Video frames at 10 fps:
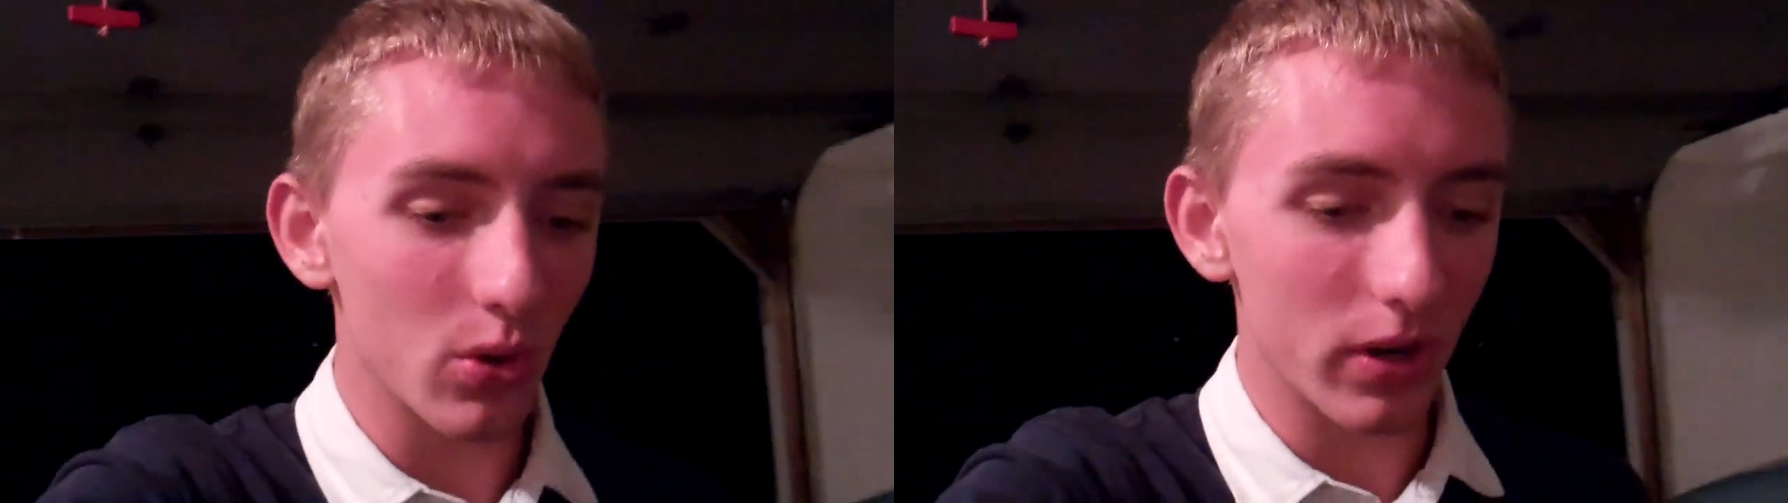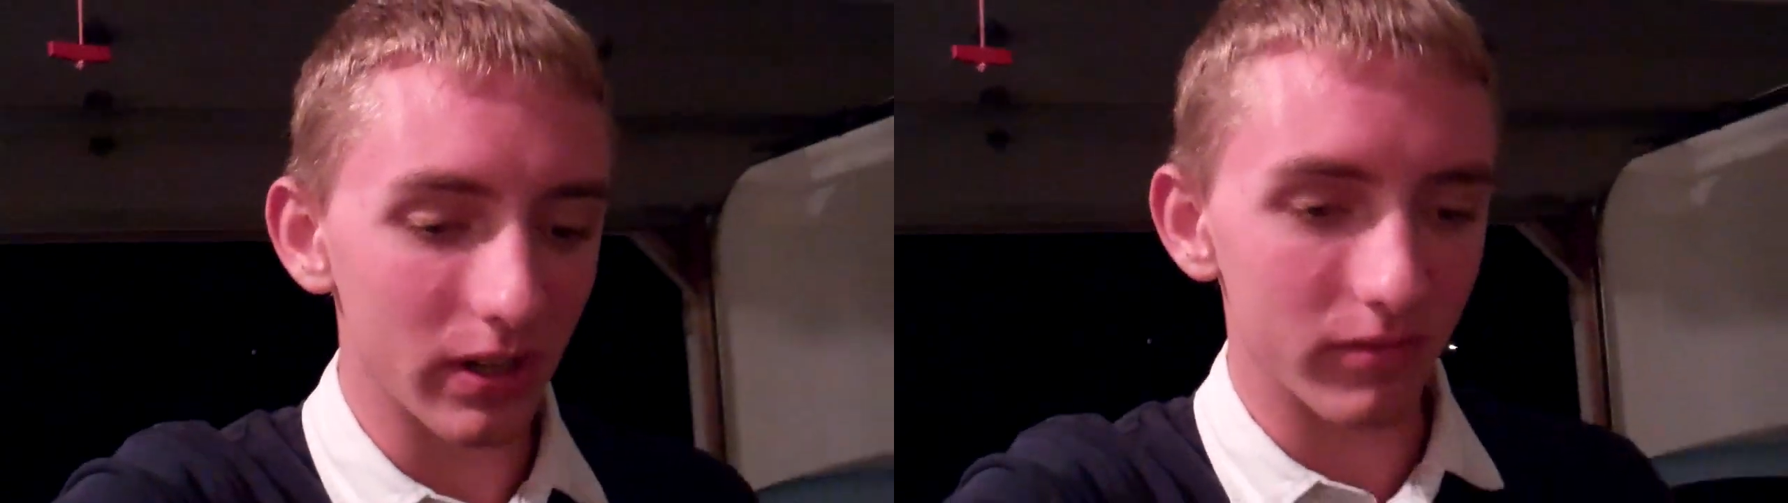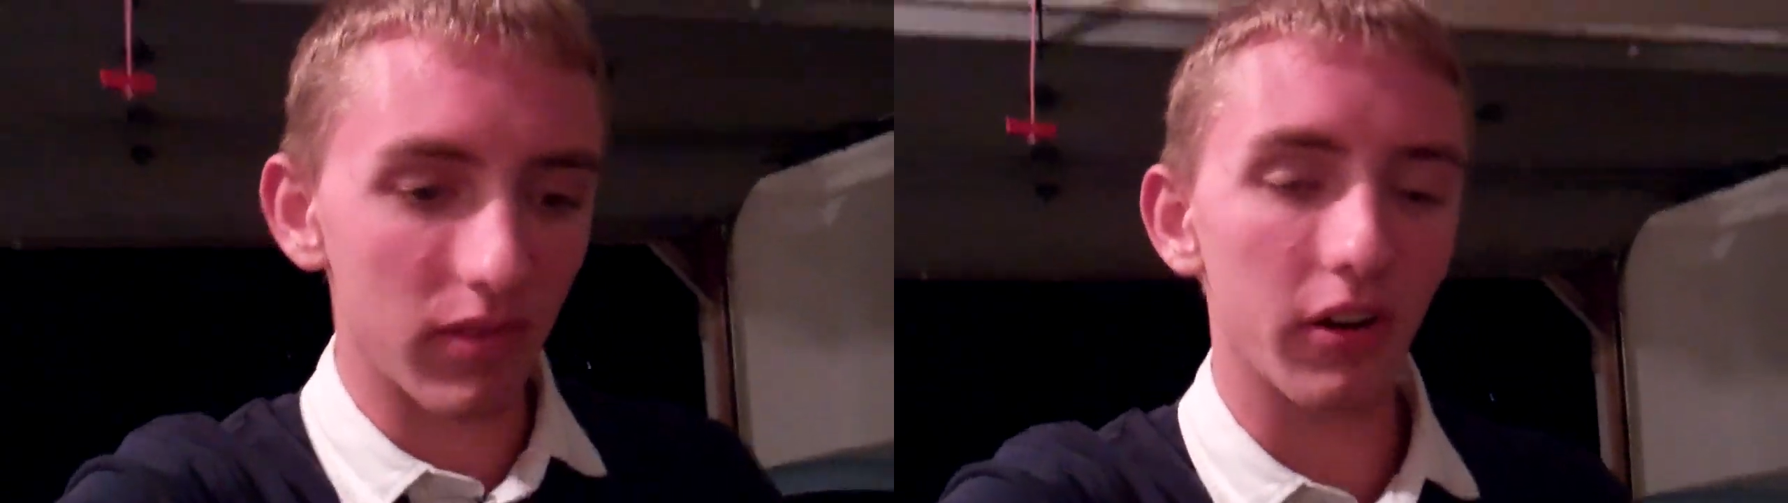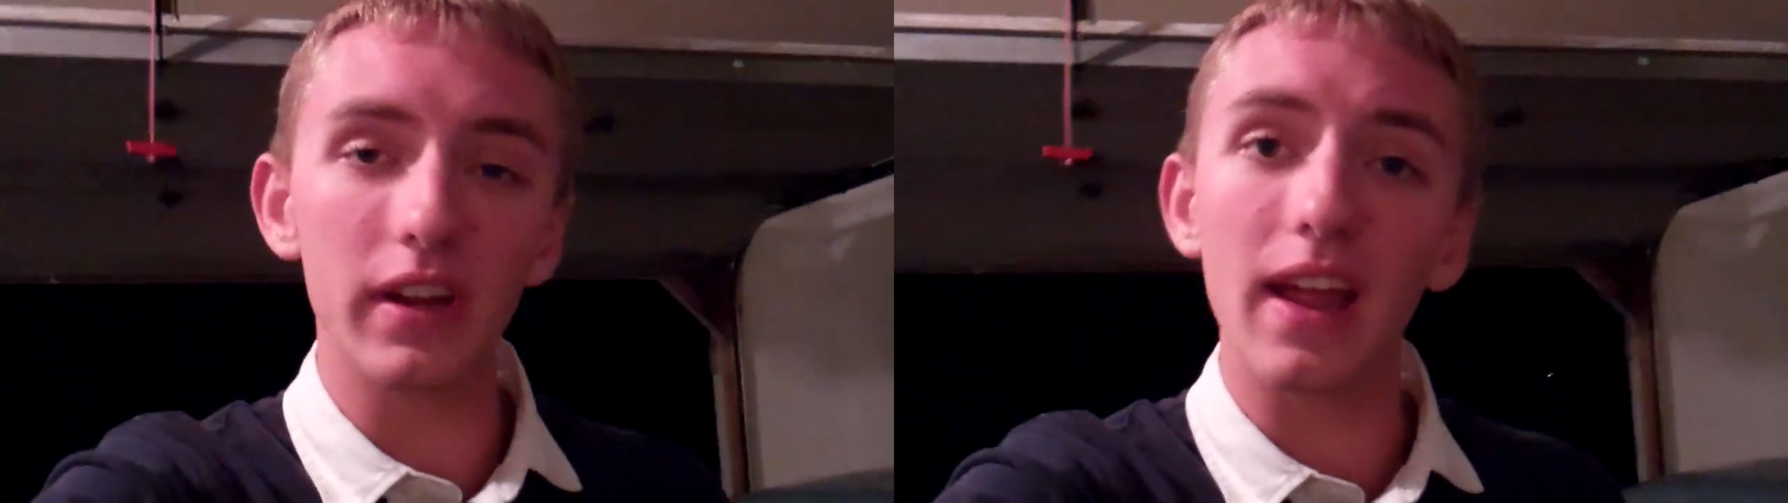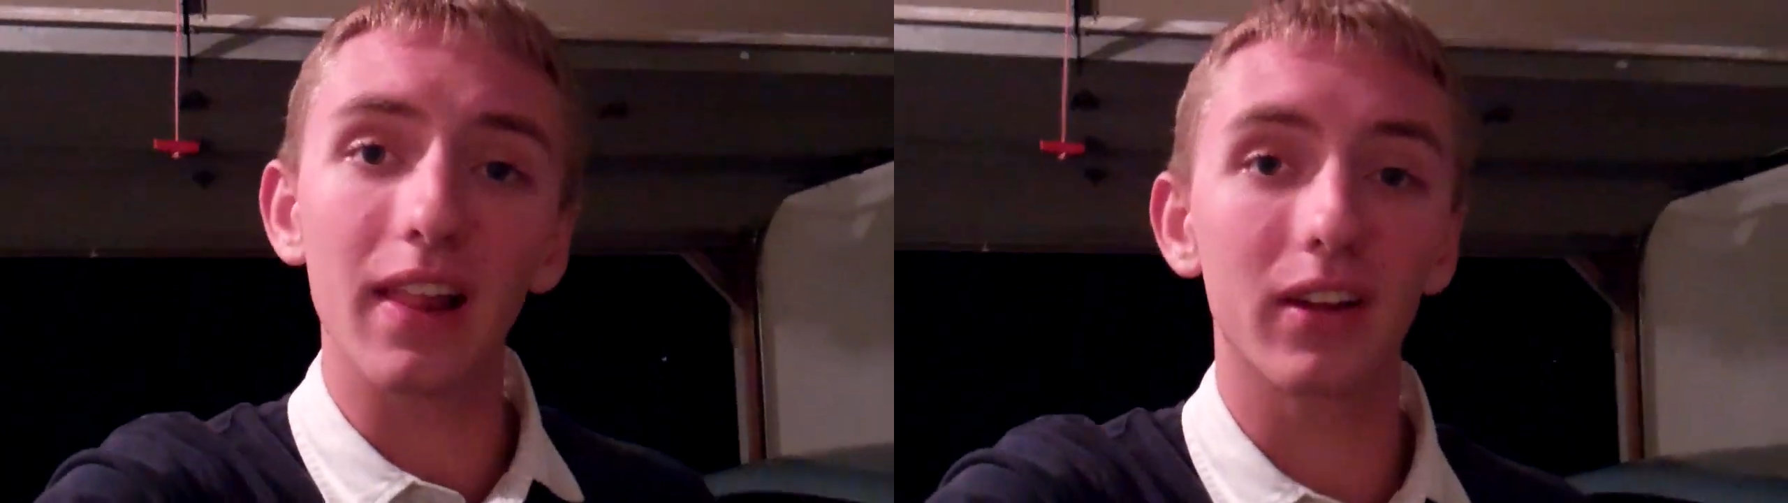to it in a
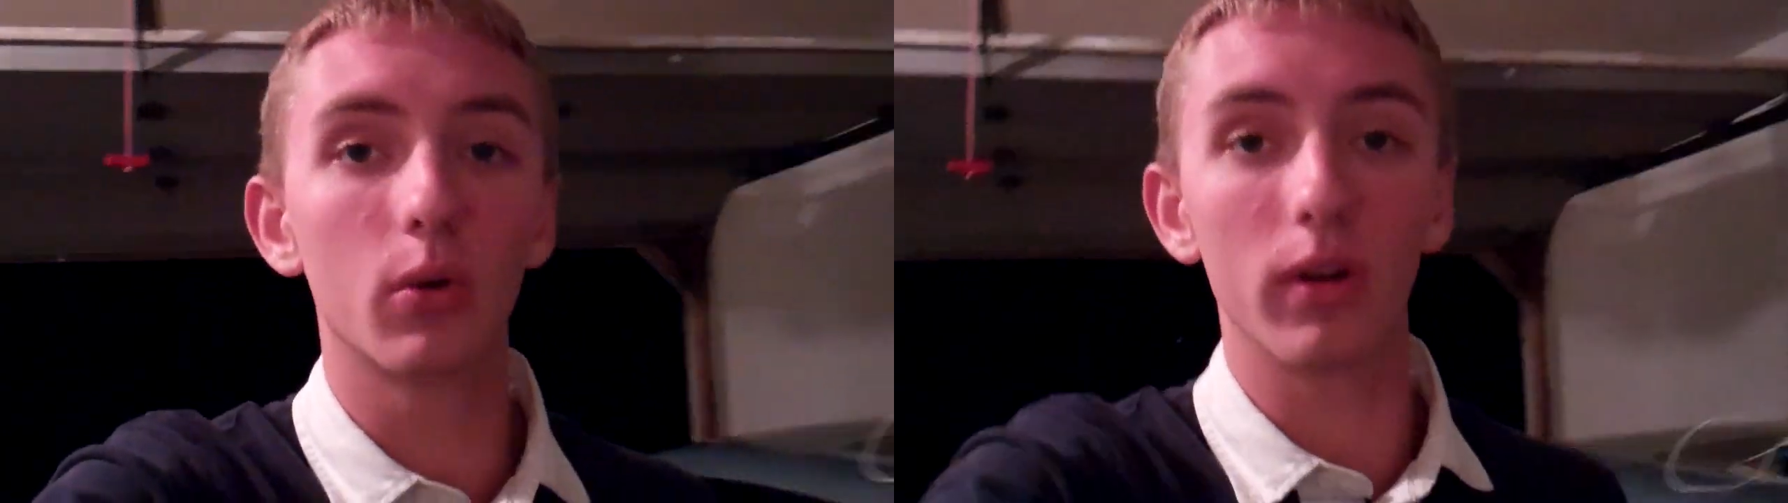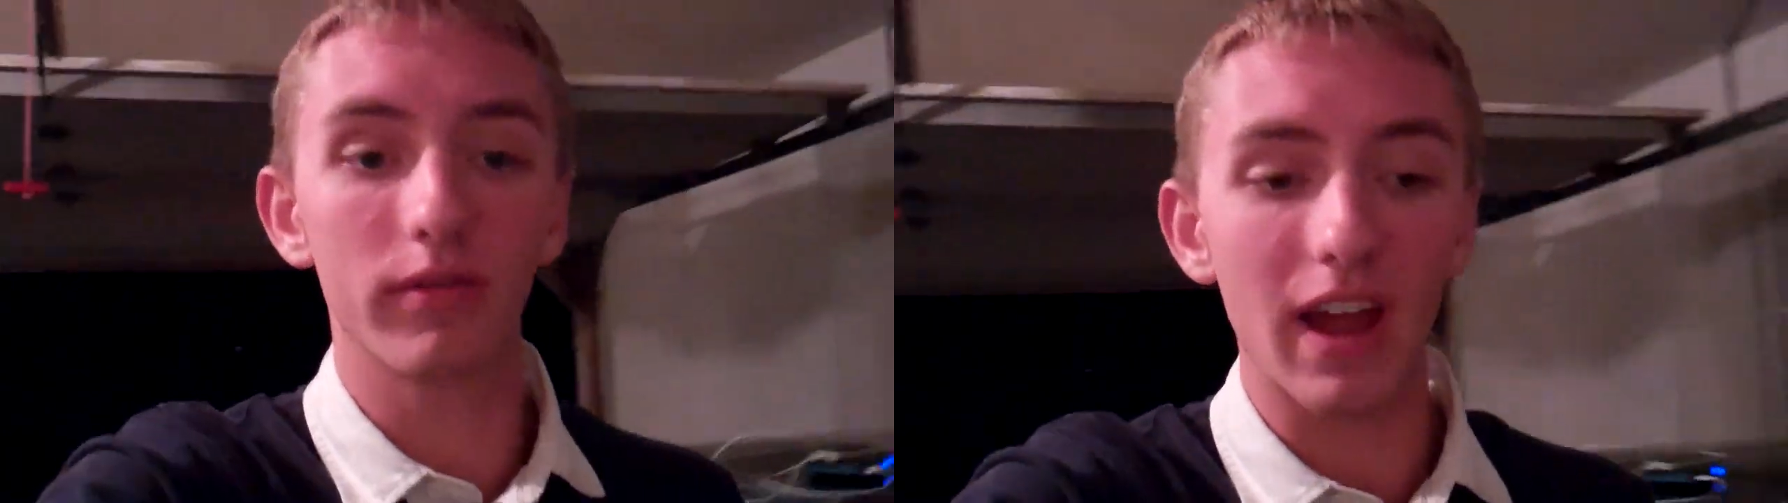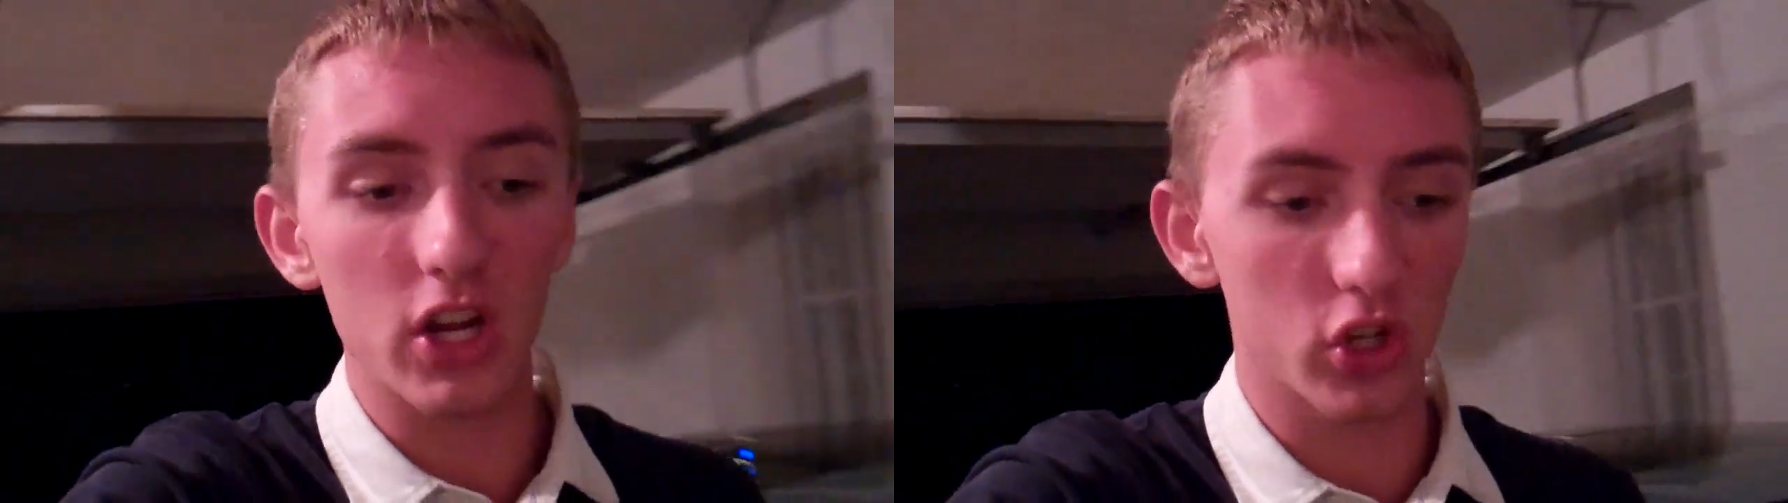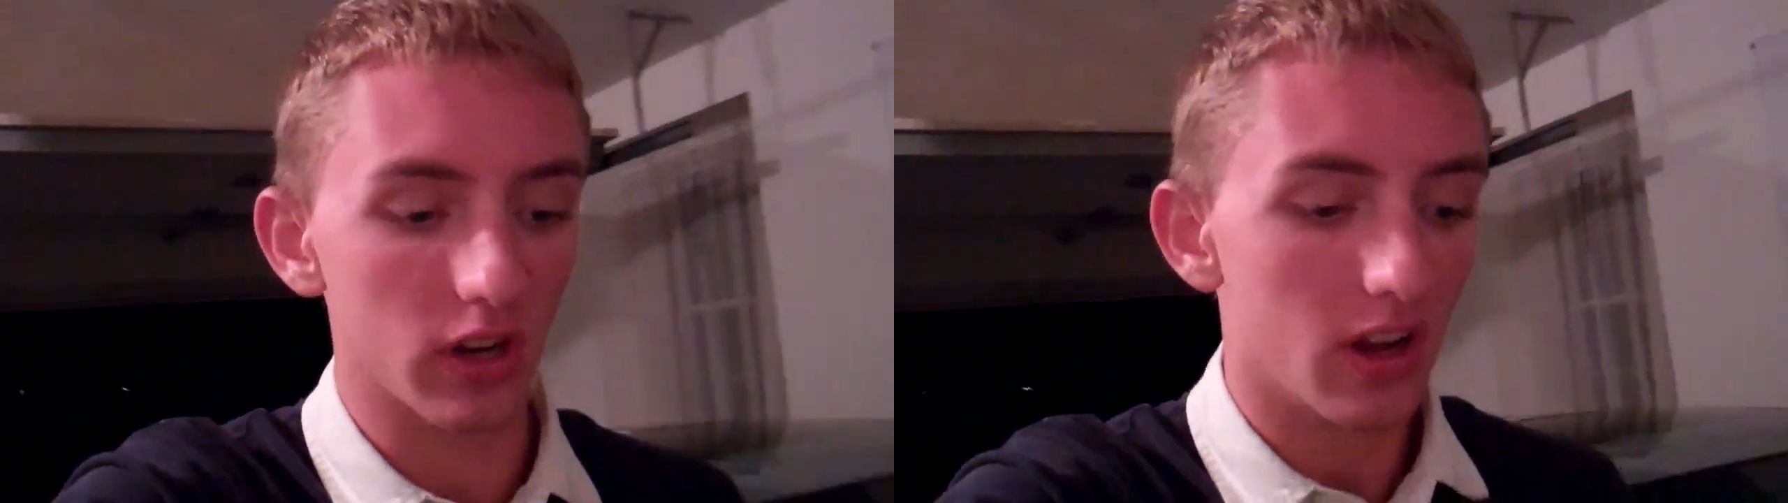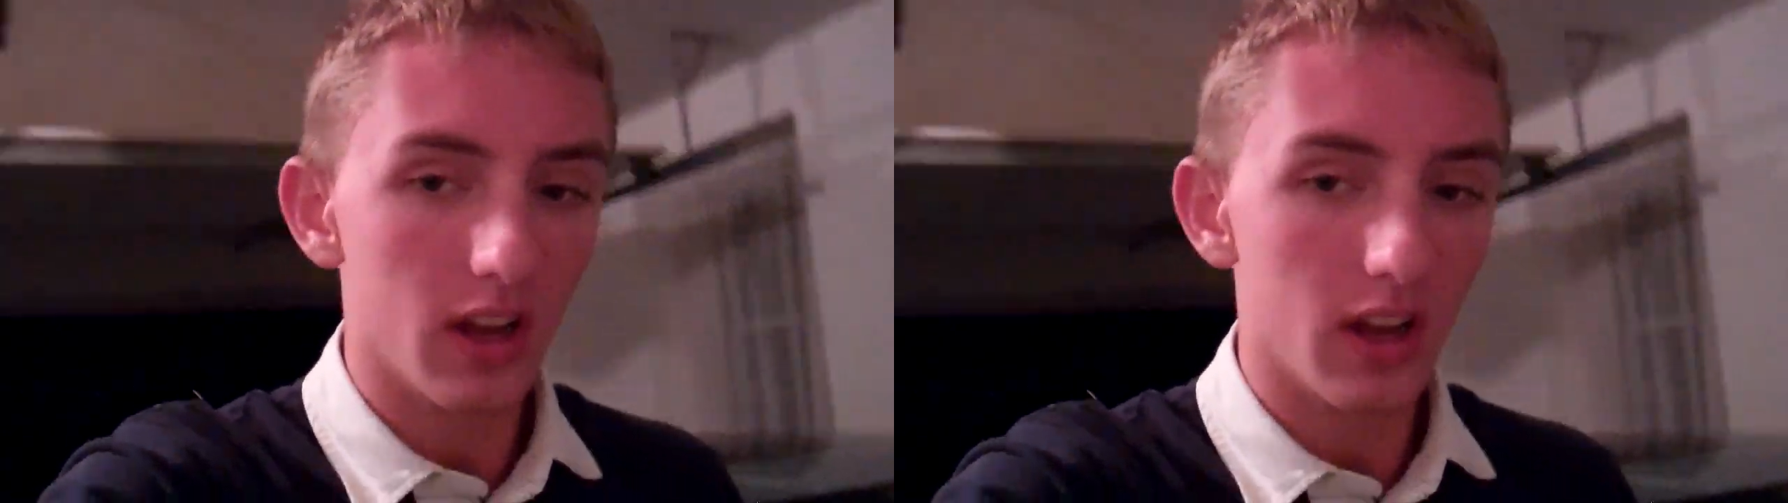very eloquent fashion.